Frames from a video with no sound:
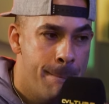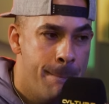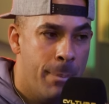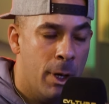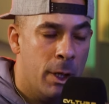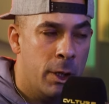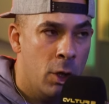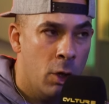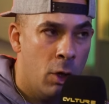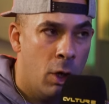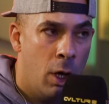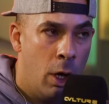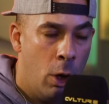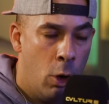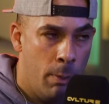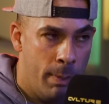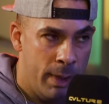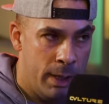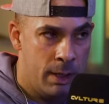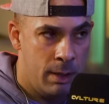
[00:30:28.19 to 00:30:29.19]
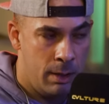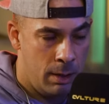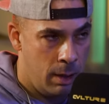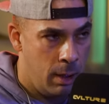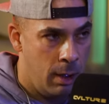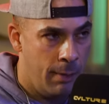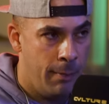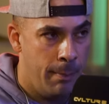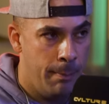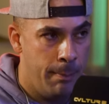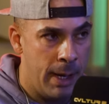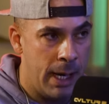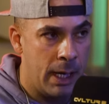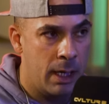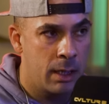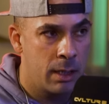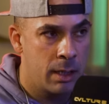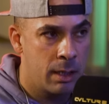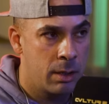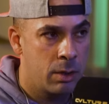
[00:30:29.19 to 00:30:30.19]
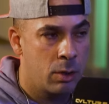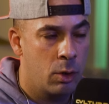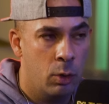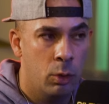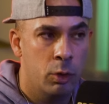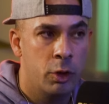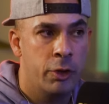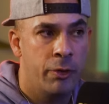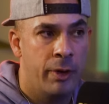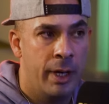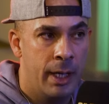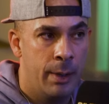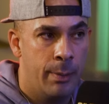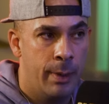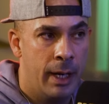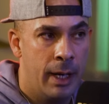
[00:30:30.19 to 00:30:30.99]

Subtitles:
But your home is of a mixed culture anyway.